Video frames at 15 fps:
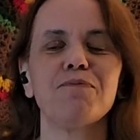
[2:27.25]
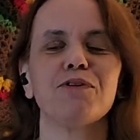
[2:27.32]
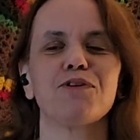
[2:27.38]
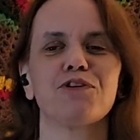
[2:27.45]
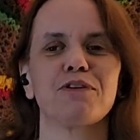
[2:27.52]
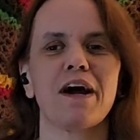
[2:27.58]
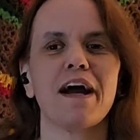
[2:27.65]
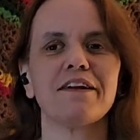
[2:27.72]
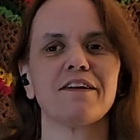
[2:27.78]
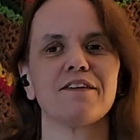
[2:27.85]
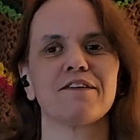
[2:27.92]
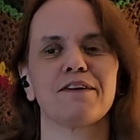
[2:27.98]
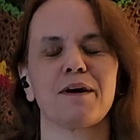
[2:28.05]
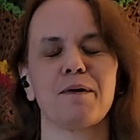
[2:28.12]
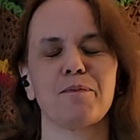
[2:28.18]

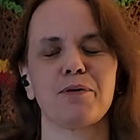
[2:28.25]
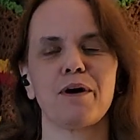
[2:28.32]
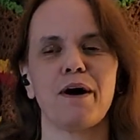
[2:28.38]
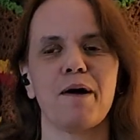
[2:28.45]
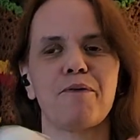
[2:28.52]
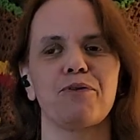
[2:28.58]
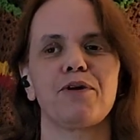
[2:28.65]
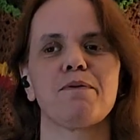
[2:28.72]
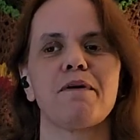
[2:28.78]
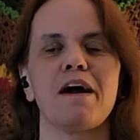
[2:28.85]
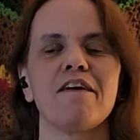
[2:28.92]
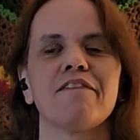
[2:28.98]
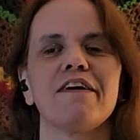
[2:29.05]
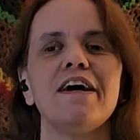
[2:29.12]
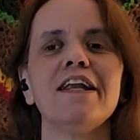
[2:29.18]
distracted sometimes during
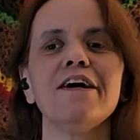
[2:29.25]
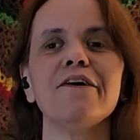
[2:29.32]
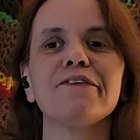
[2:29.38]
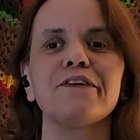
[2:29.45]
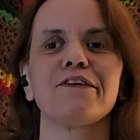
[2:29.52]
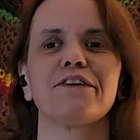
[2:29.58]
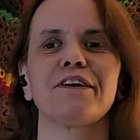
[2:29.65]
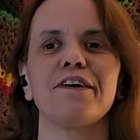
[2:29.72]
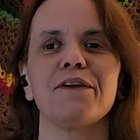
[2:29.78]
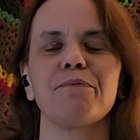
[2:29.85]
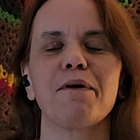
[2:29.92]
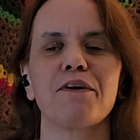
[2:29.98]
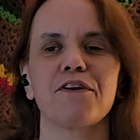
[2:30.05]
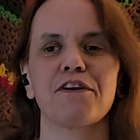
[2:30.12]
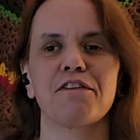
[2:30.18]
my videos, it's because
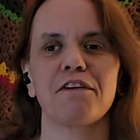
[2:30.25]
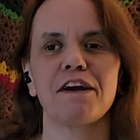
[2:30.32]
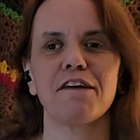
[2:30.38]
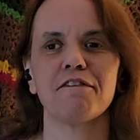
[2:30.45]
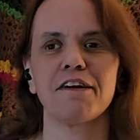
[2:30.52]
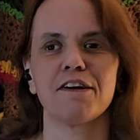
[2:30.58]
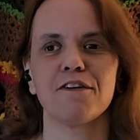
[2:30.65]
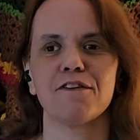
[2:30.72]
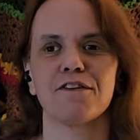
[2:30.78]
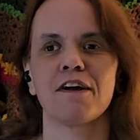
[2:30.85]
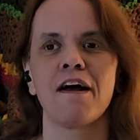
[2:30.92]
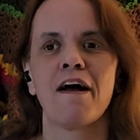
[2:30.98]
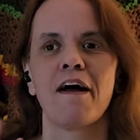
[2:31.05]
my screen reader's